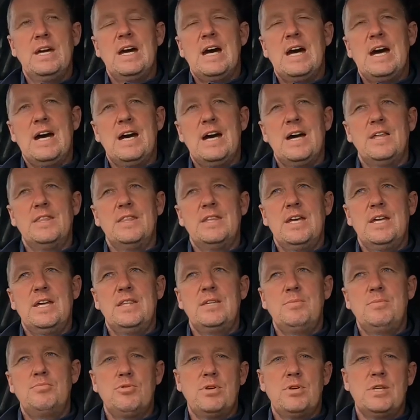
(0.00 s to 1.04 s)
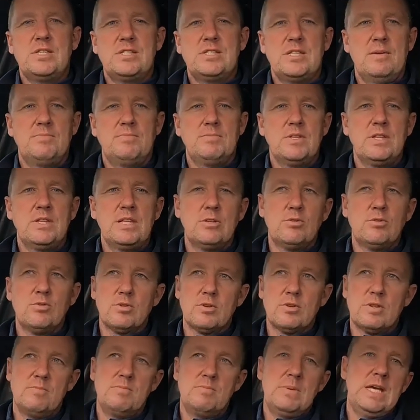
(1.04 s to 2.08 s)
and then they precept and they go
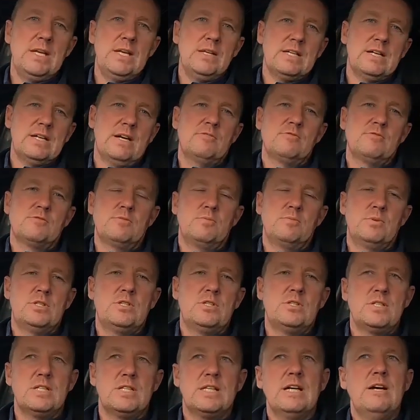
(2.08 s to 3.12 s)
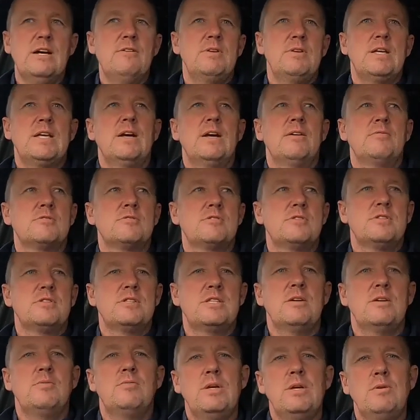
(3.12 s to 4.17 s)
to the main council, which is the county council, and
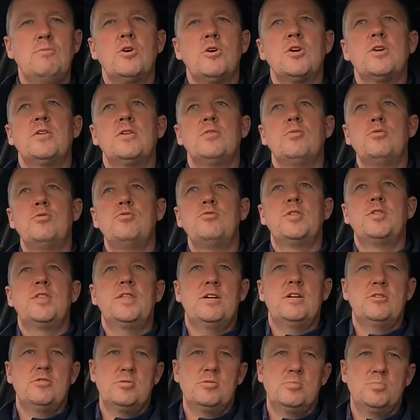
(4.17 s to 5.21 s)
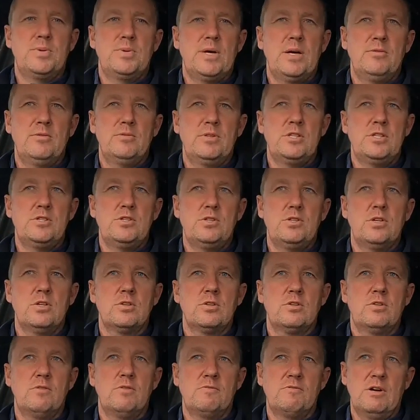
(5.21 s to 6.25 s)
say, we want £100,000 this year
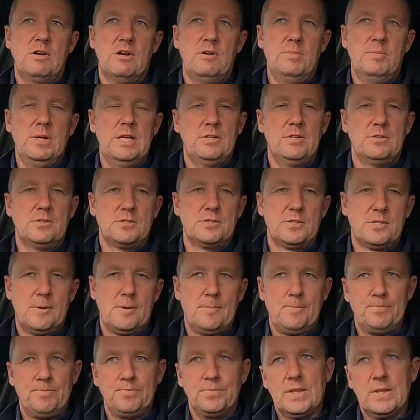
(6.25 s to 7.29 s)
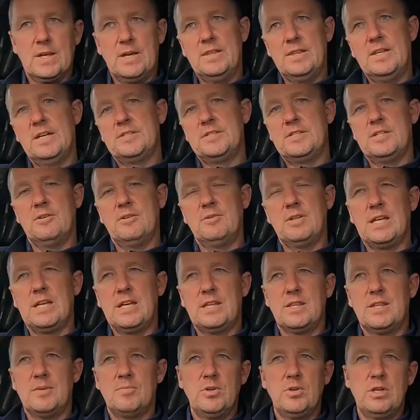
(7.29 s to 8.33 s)
to cover our bills. And that's how they
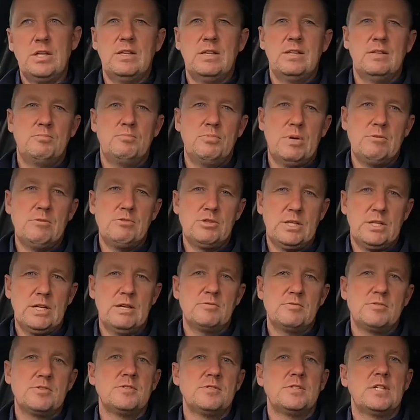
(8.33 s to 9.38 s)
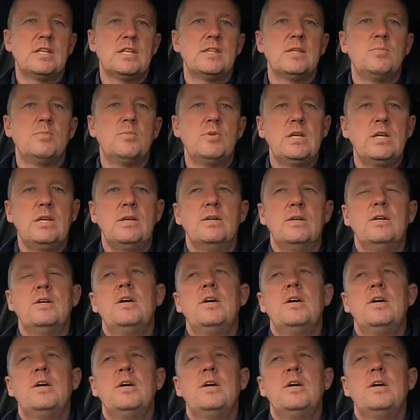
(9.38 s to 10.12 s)
get the money. The parish councils get the money.